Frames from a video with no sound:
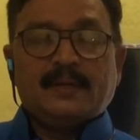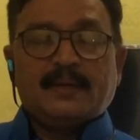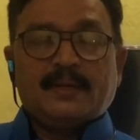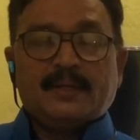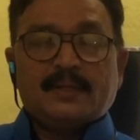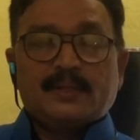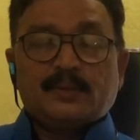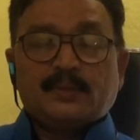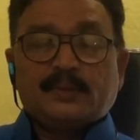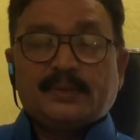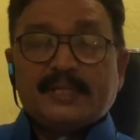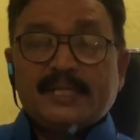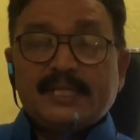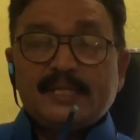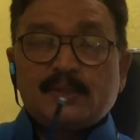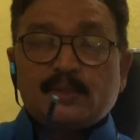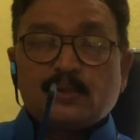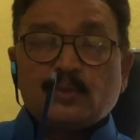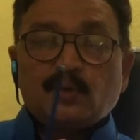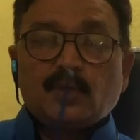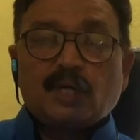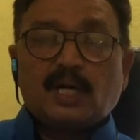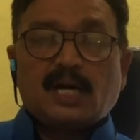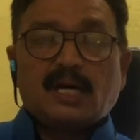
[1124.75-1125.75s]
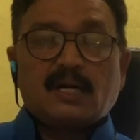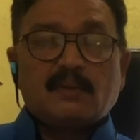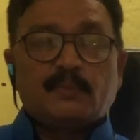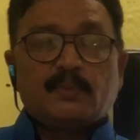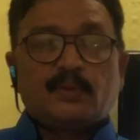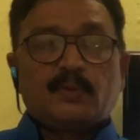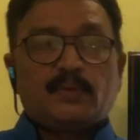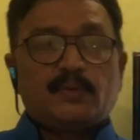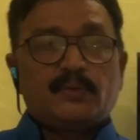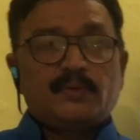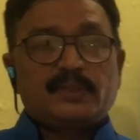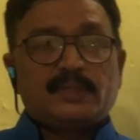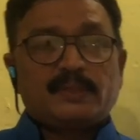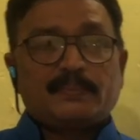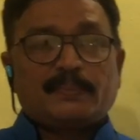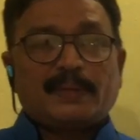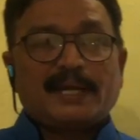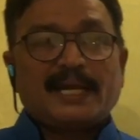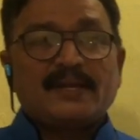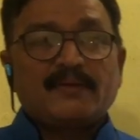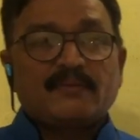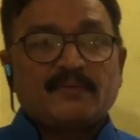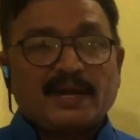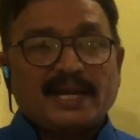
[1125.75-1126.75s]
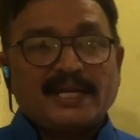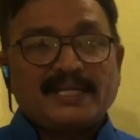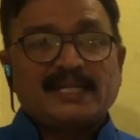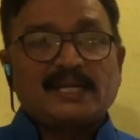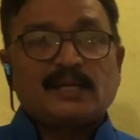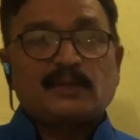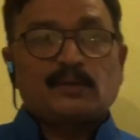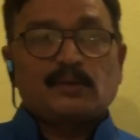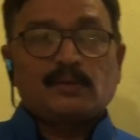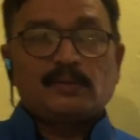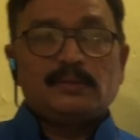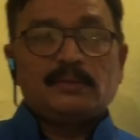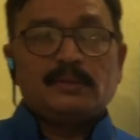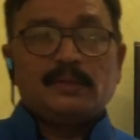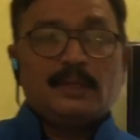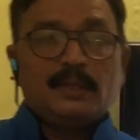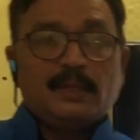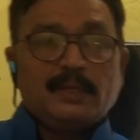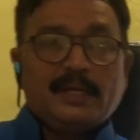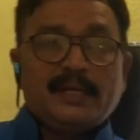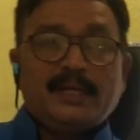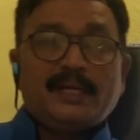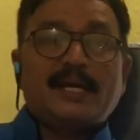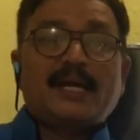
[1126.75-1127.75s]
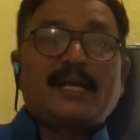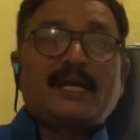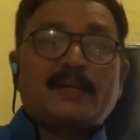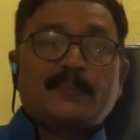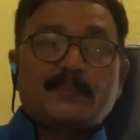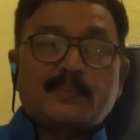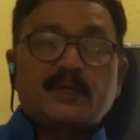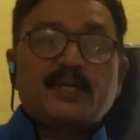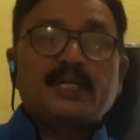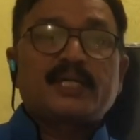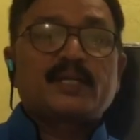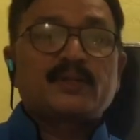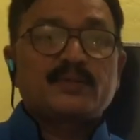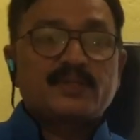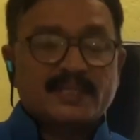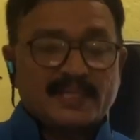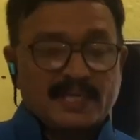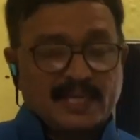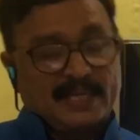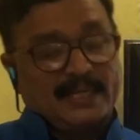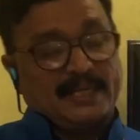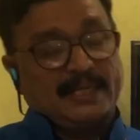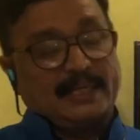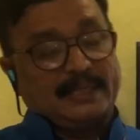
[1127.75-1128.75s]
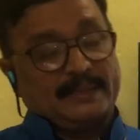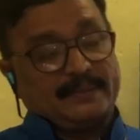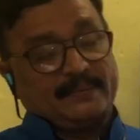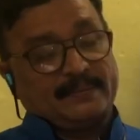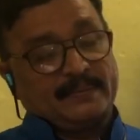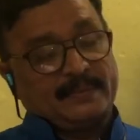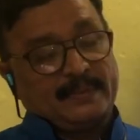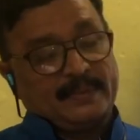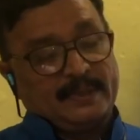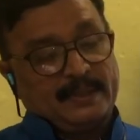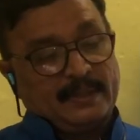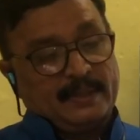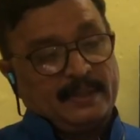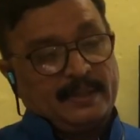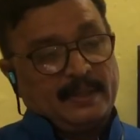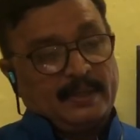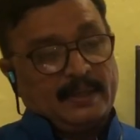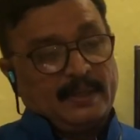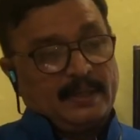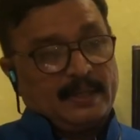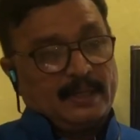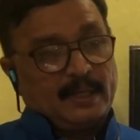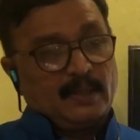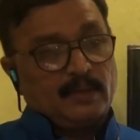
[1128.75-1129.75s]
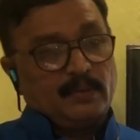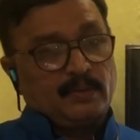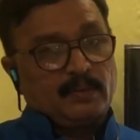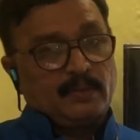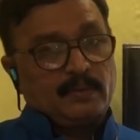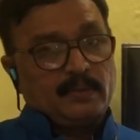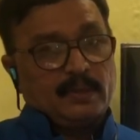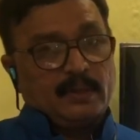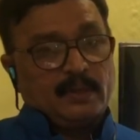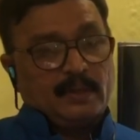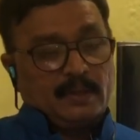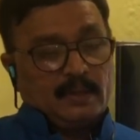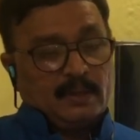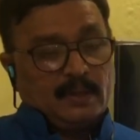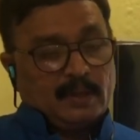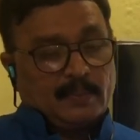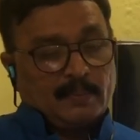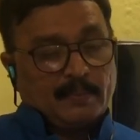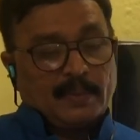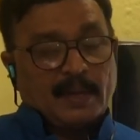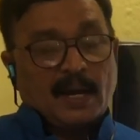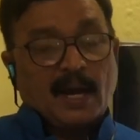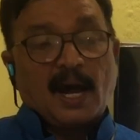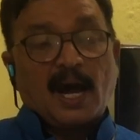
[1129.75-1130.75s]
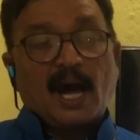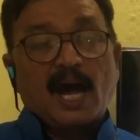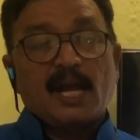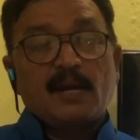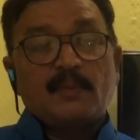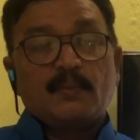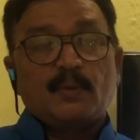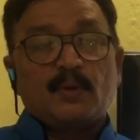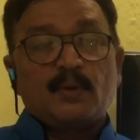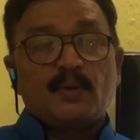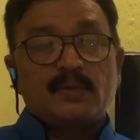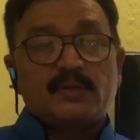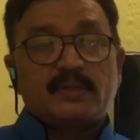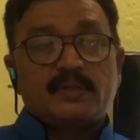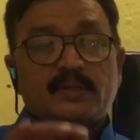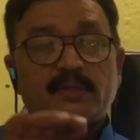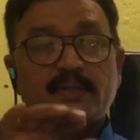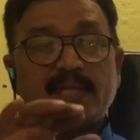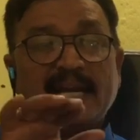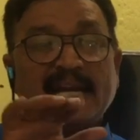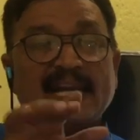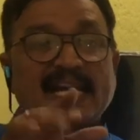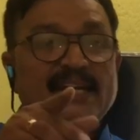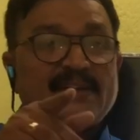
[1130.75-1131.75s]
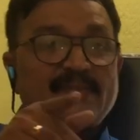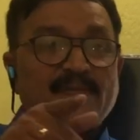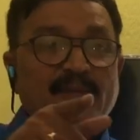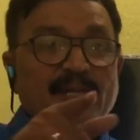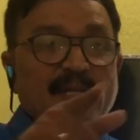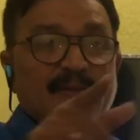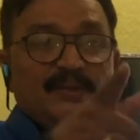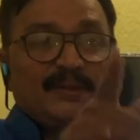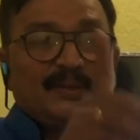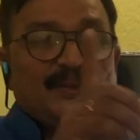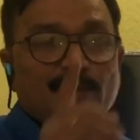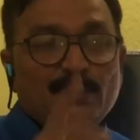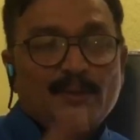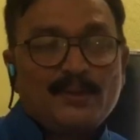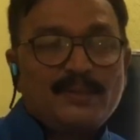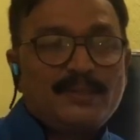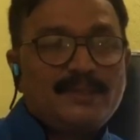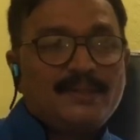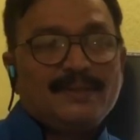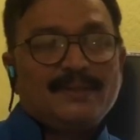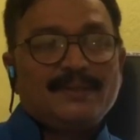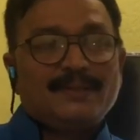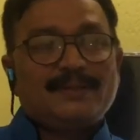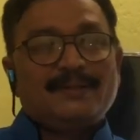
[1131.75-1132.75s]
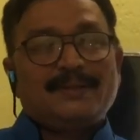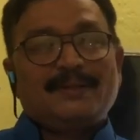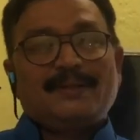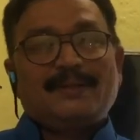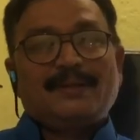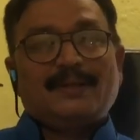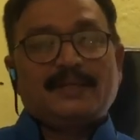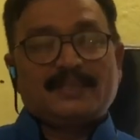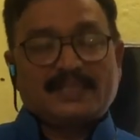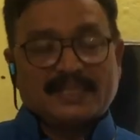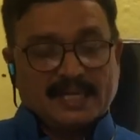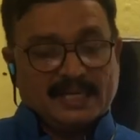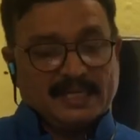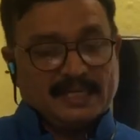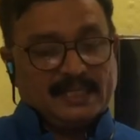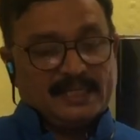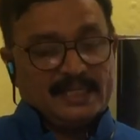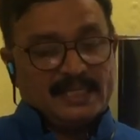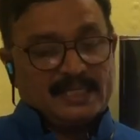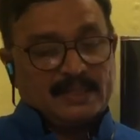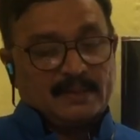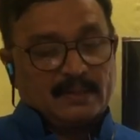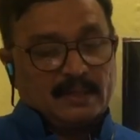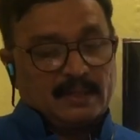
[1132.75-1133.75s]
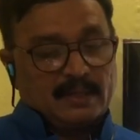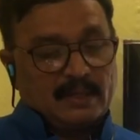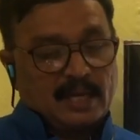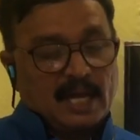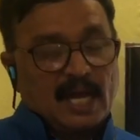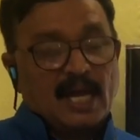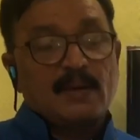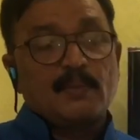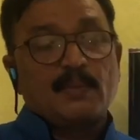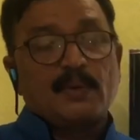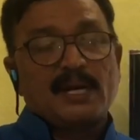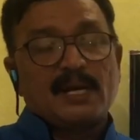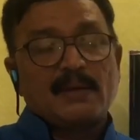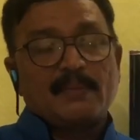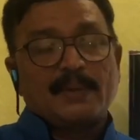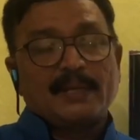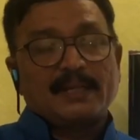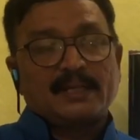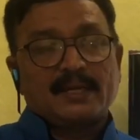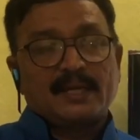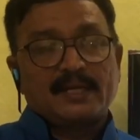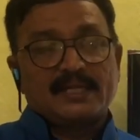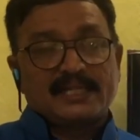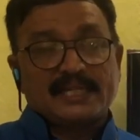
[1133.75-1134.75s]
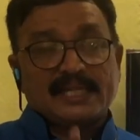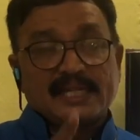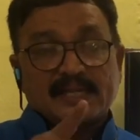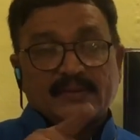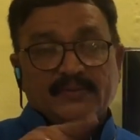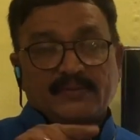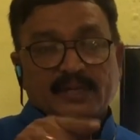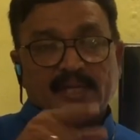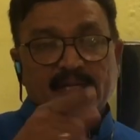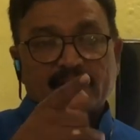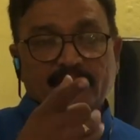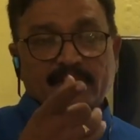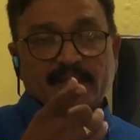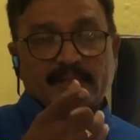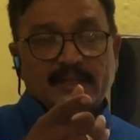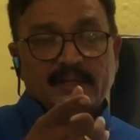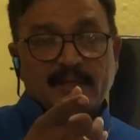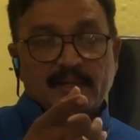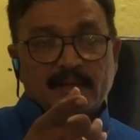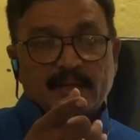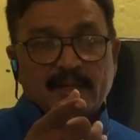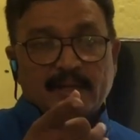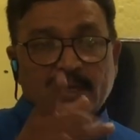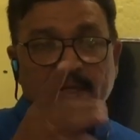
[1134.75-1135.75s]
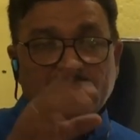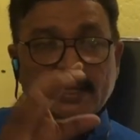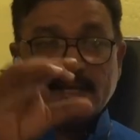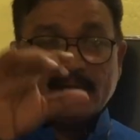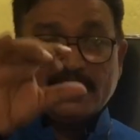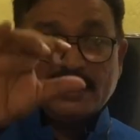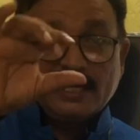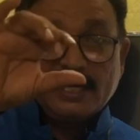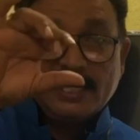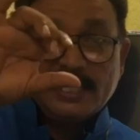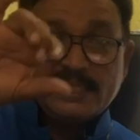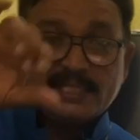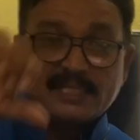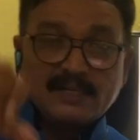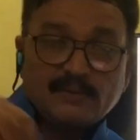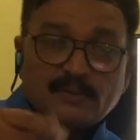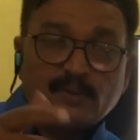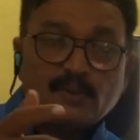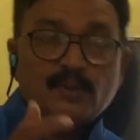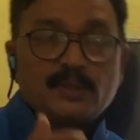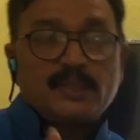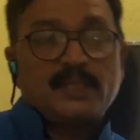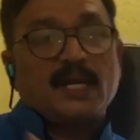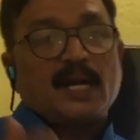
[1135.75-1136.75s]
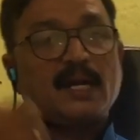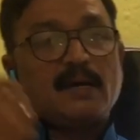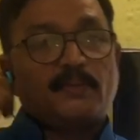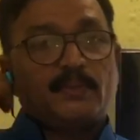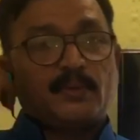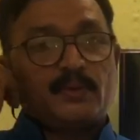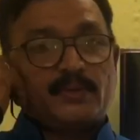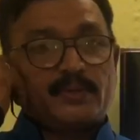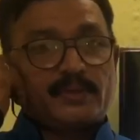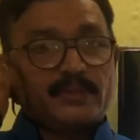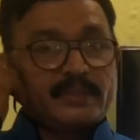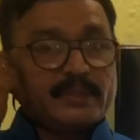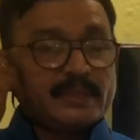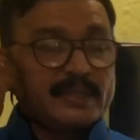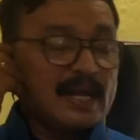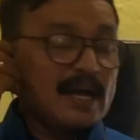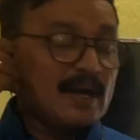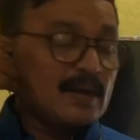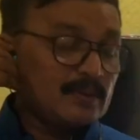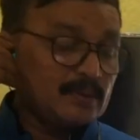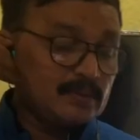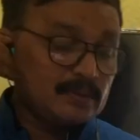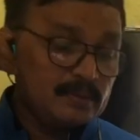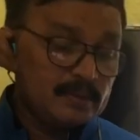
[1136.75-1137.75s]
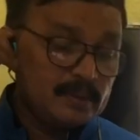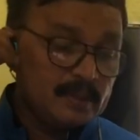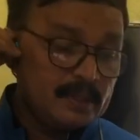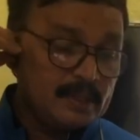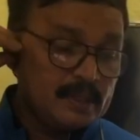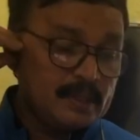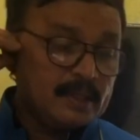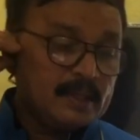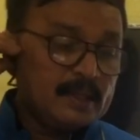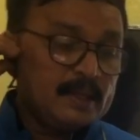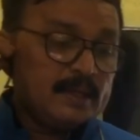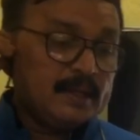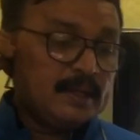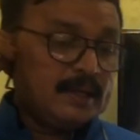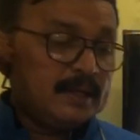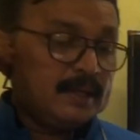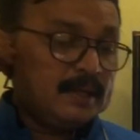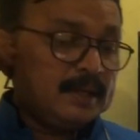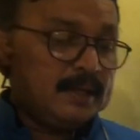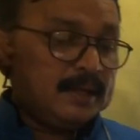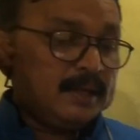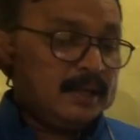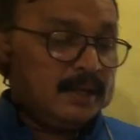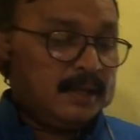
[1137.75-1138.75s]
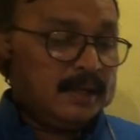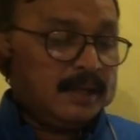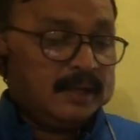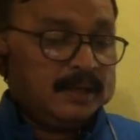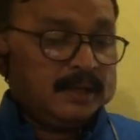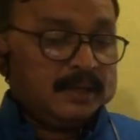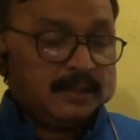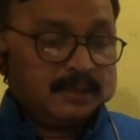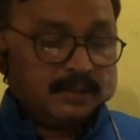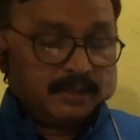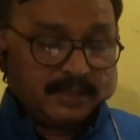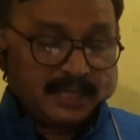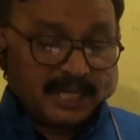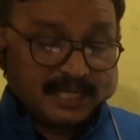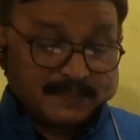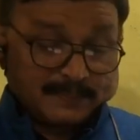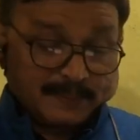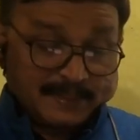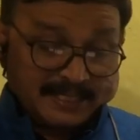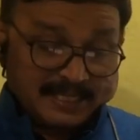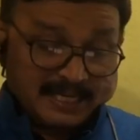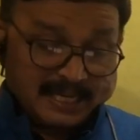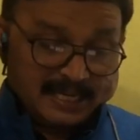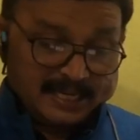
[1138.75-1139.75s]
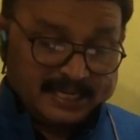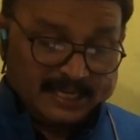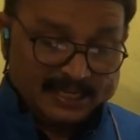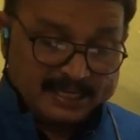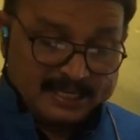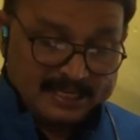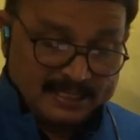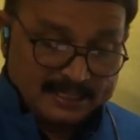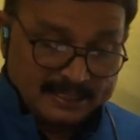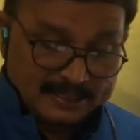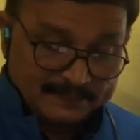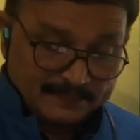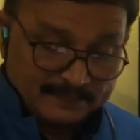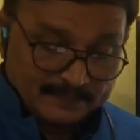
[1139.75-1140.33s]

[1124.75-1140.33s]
So these two hormones play a vital role in her reproductive cycle. Now, hormones interfere with those, these hormonal methods interfere with the release of those hormones. Now, especially